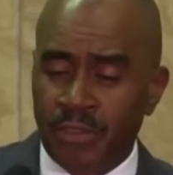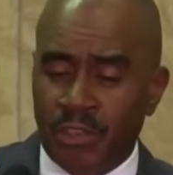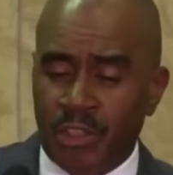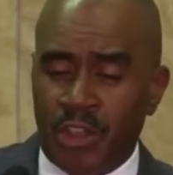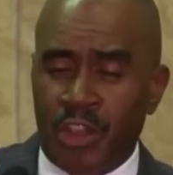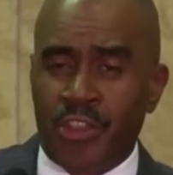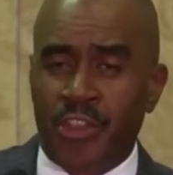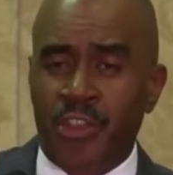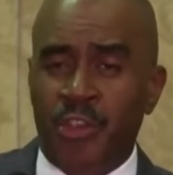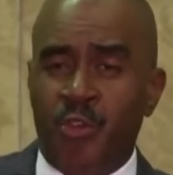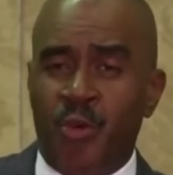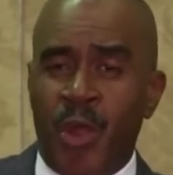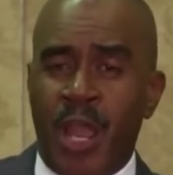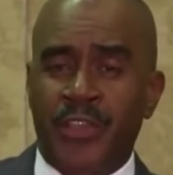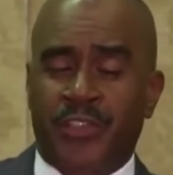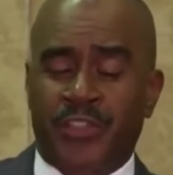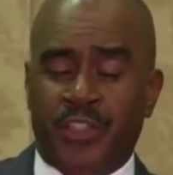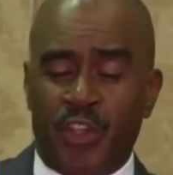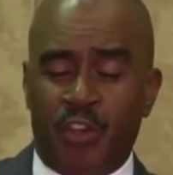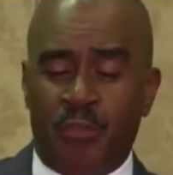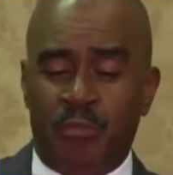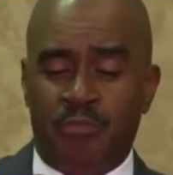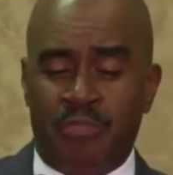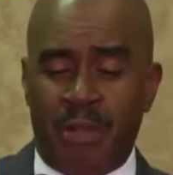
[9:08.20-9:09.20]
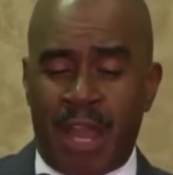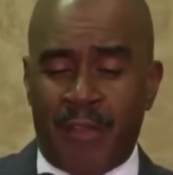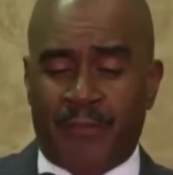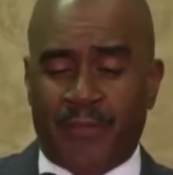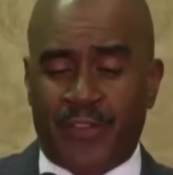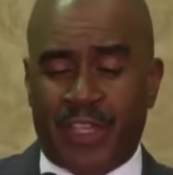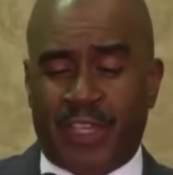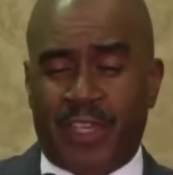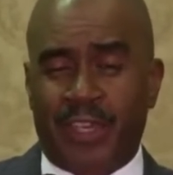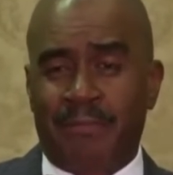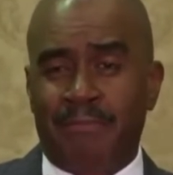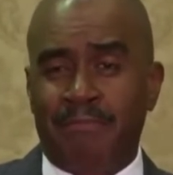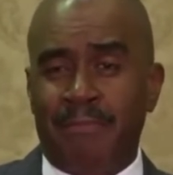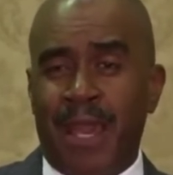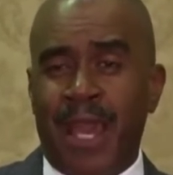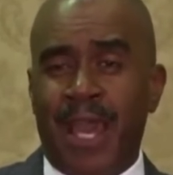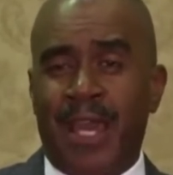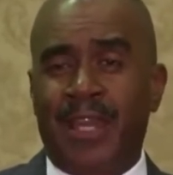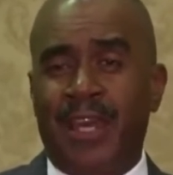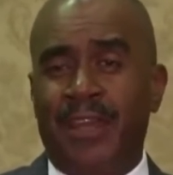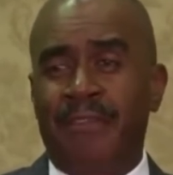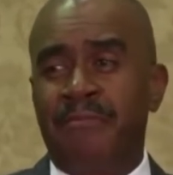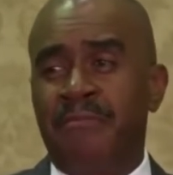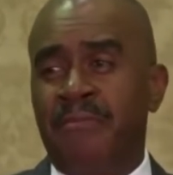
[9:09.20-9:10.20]
So you waste your breath to get
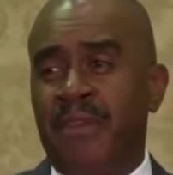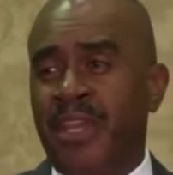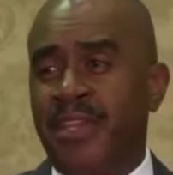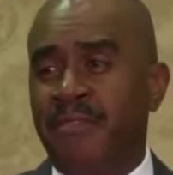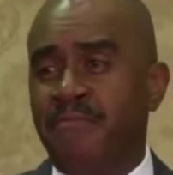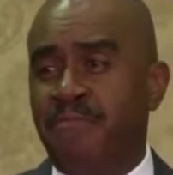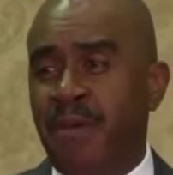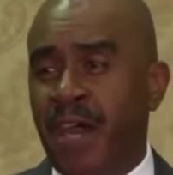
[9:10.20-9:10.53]
mad at me,